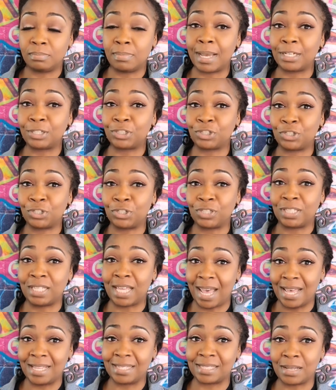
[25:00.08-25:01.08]
make sure
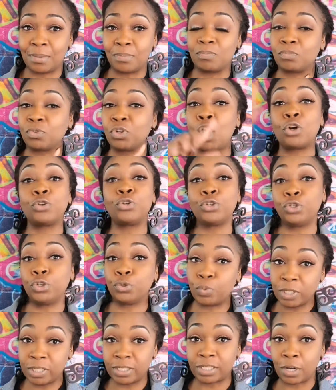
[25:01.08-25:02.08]
that's, go do
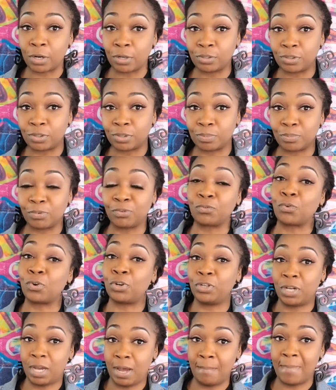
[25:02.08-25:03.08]
your research
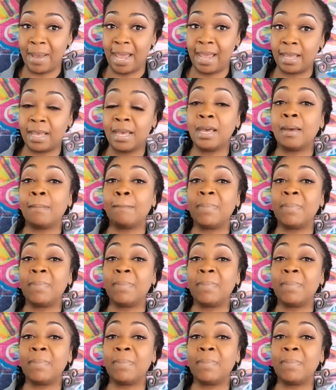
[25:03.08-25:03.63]
before you come back,